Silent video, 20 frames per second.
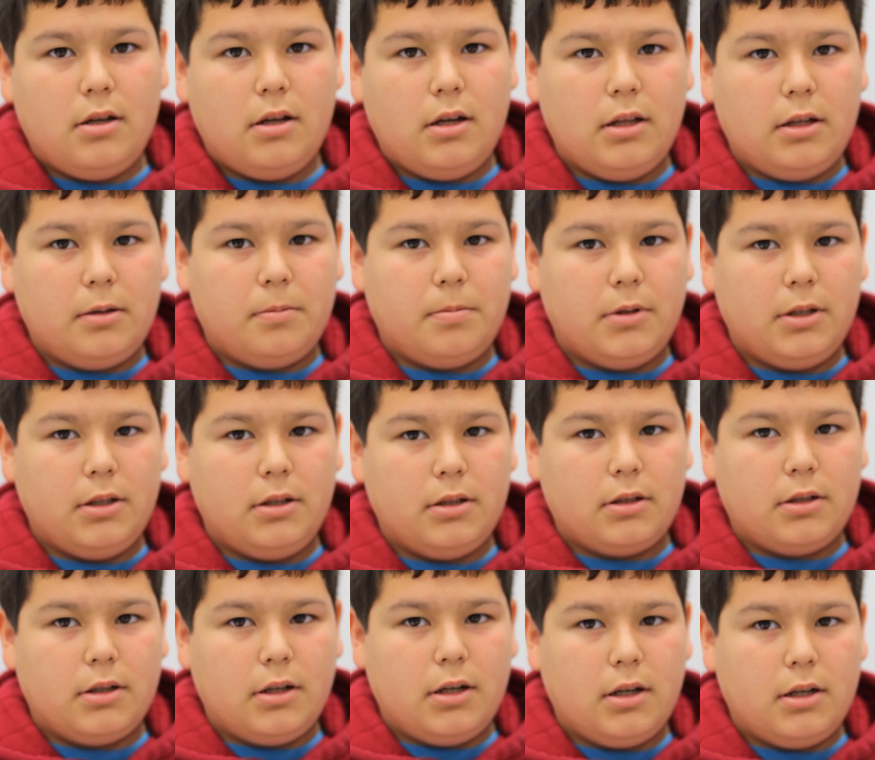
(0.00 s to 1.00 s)
I like playing
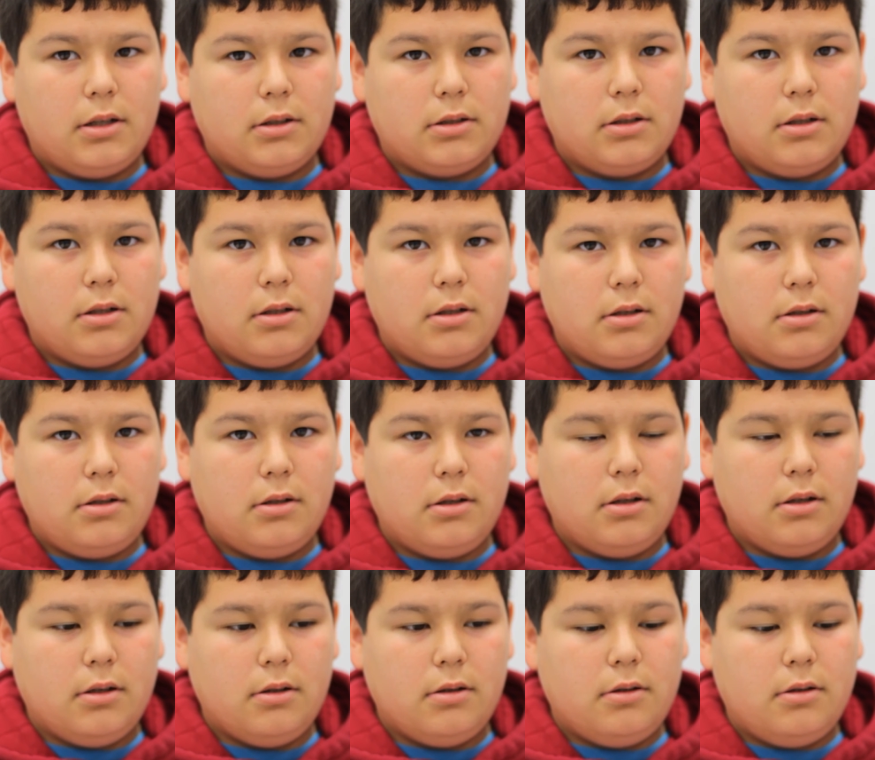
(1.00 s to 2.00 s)
lacrosse
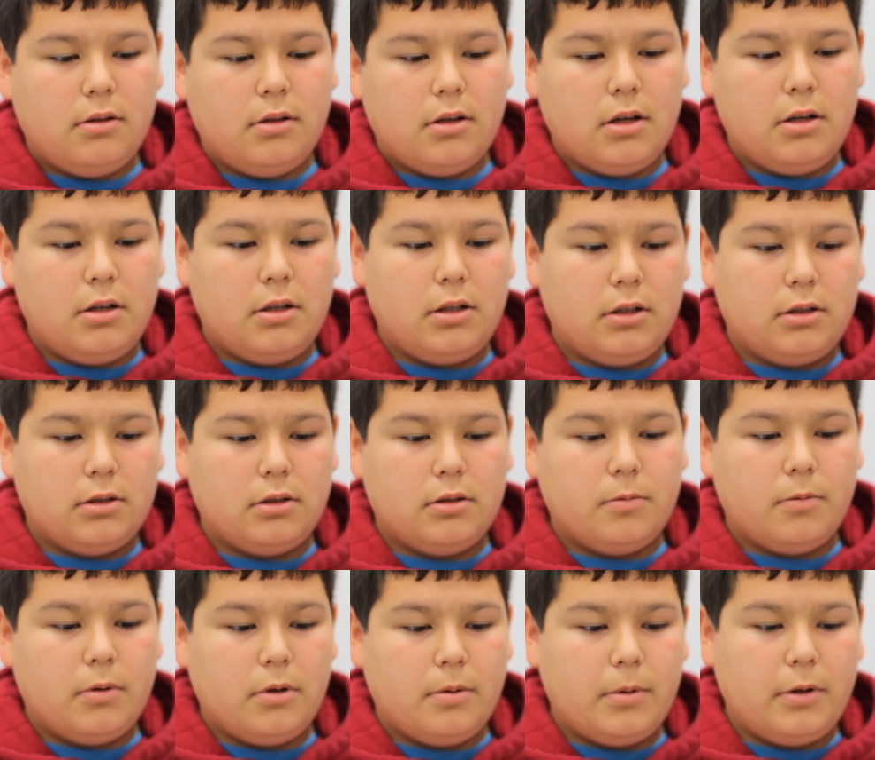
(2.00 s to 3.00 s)
and hunting's
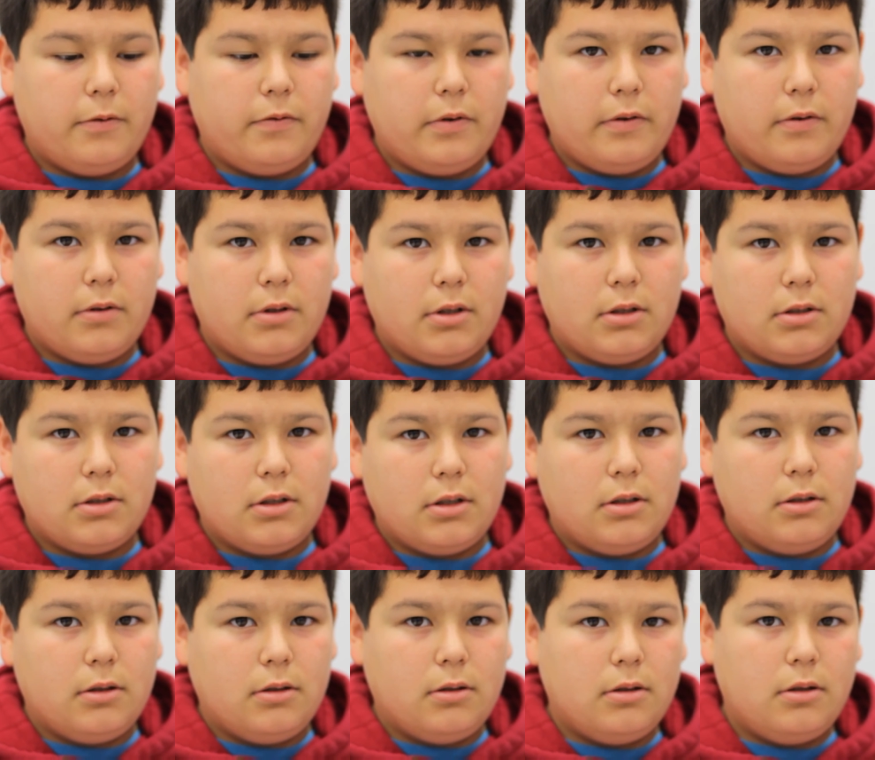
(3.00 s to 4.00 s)
one of my favorite things to
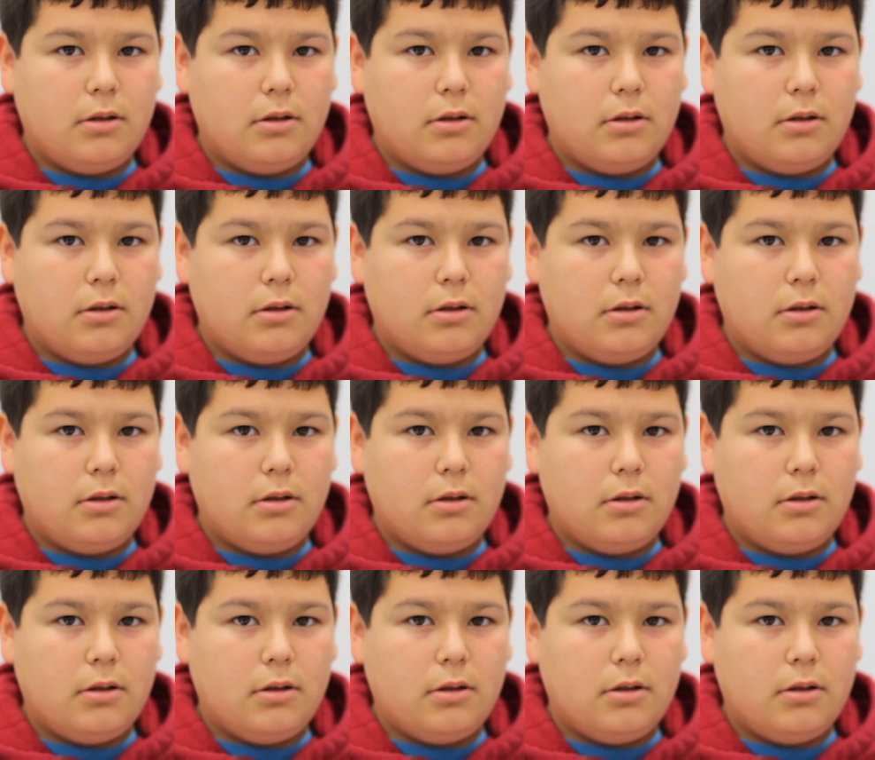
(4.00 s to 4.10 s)
do.